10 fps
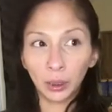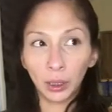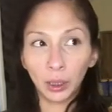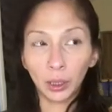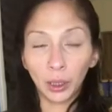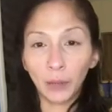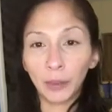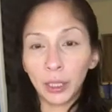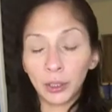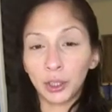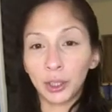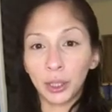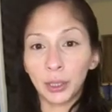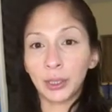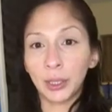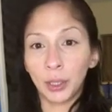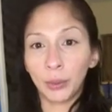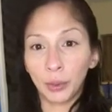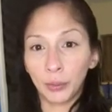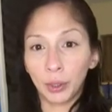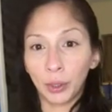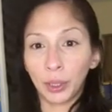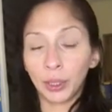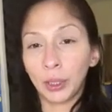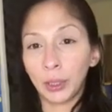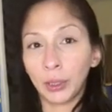The current energy you need to take on regarding the